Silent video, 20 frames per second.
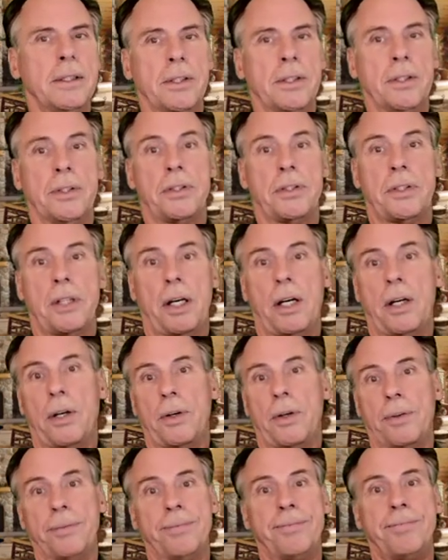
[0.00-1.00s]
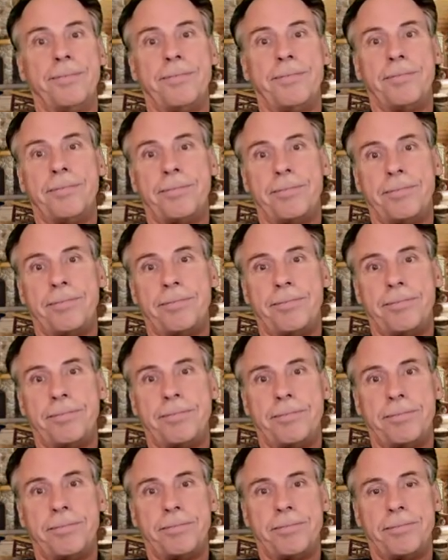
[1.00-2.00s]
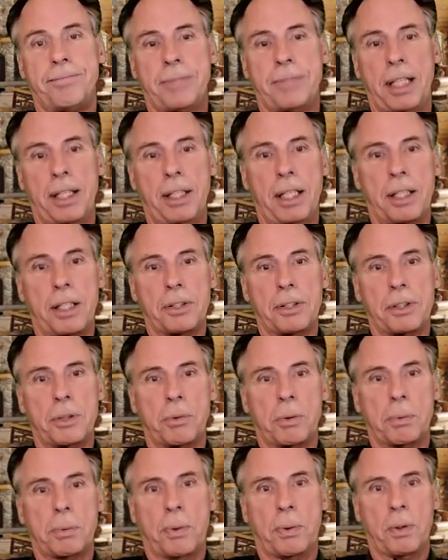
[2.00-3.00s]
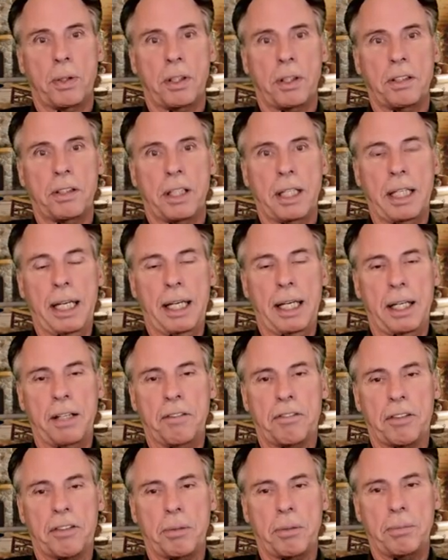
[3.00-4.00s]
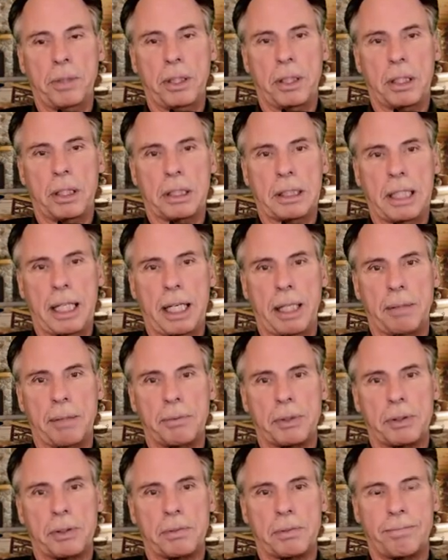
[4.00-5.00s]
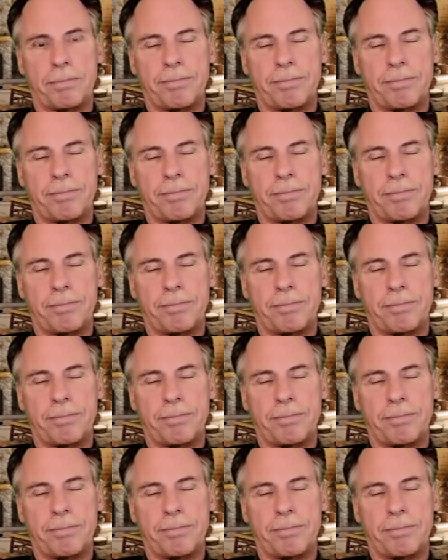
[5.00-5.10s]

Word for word: So, and there's the report again from New York Times.